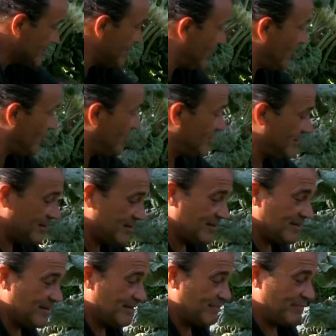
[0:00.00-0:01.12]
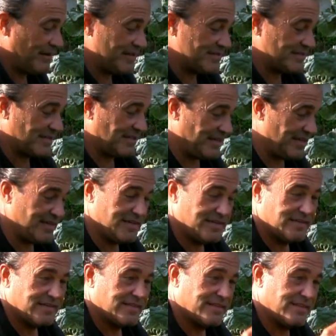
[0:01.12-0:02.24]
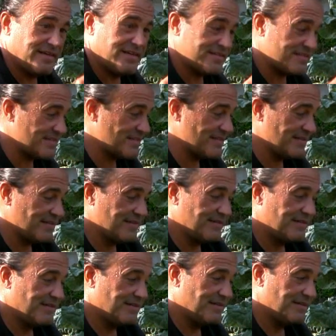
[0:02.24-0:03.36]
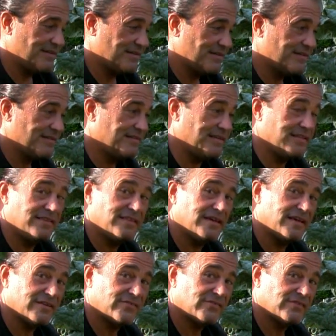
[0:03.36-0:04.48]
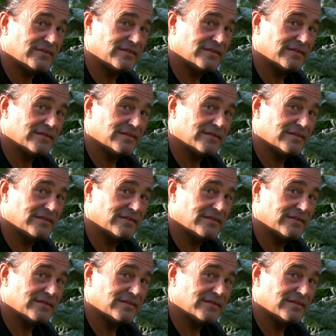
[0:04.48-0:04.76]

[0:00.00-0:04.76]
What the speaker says: So basically, this did this.